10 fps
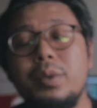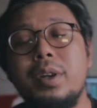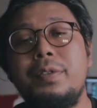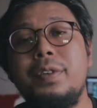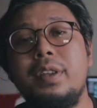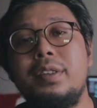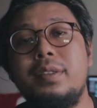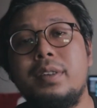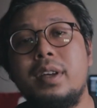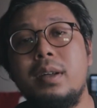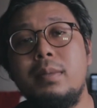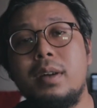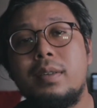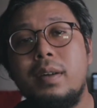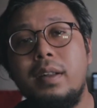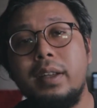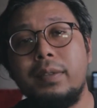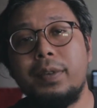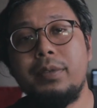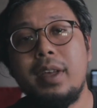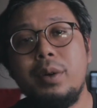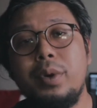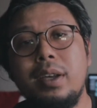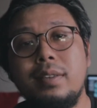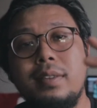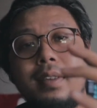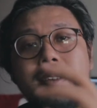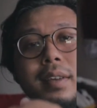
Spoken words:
want the footage to come crawling from sideways.